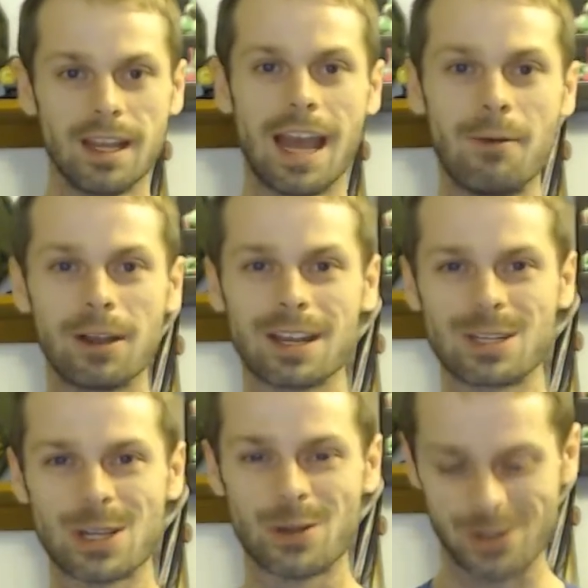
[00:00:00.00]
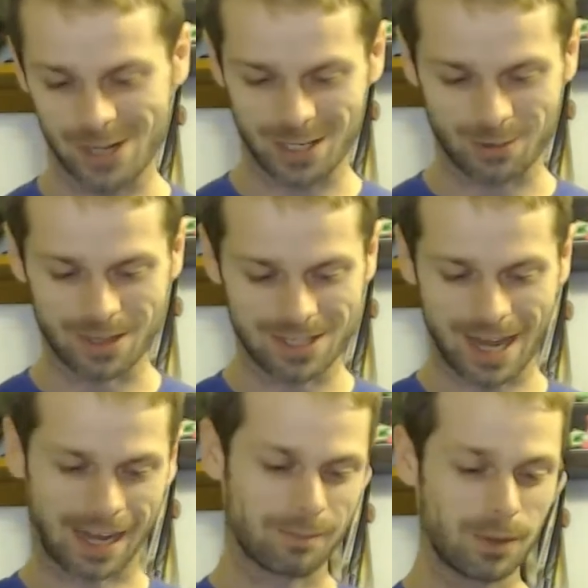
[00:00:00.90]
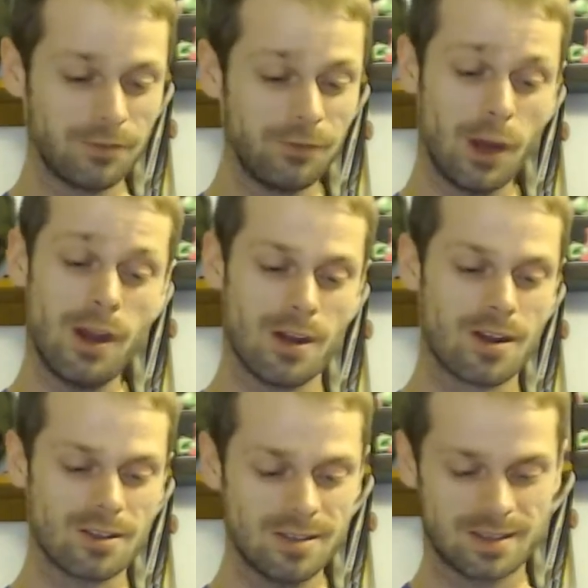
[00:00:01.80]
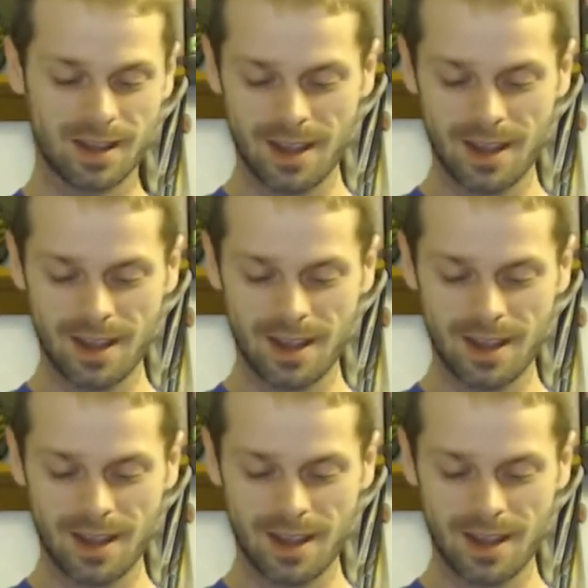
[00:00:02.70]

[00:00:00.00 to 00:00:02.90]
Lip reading: And we'll get to you in just 1 second. But first,